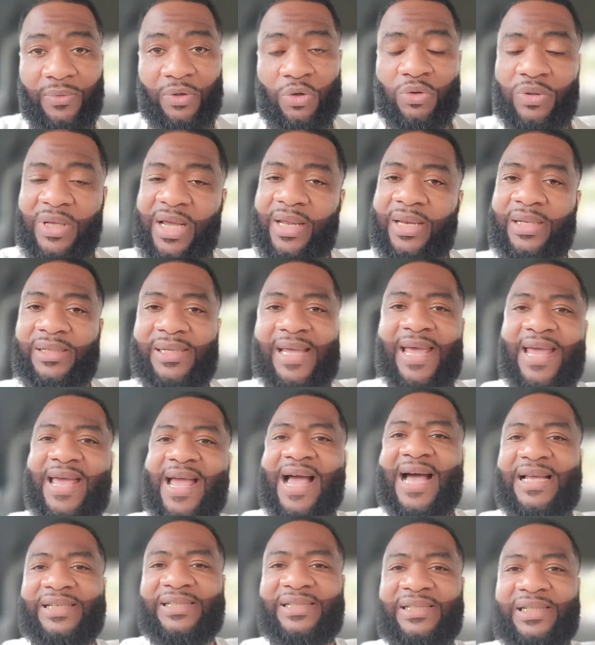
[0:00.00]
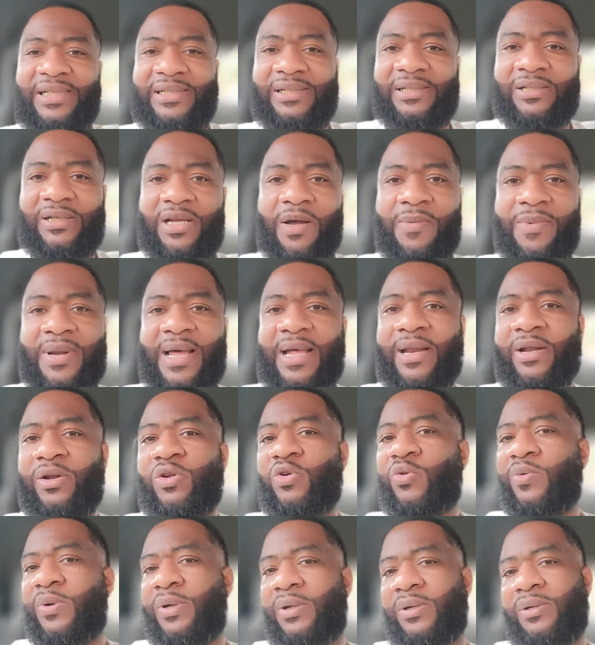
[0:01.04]
You think this AI shit just coming out of
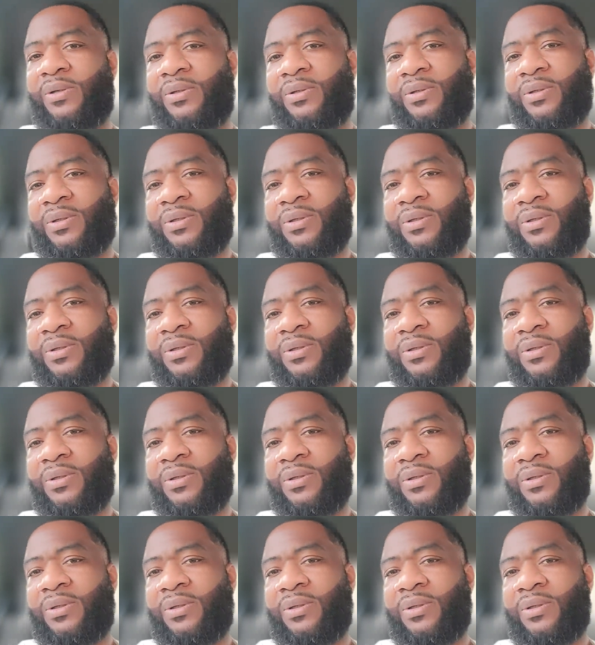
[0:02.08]
nowhere?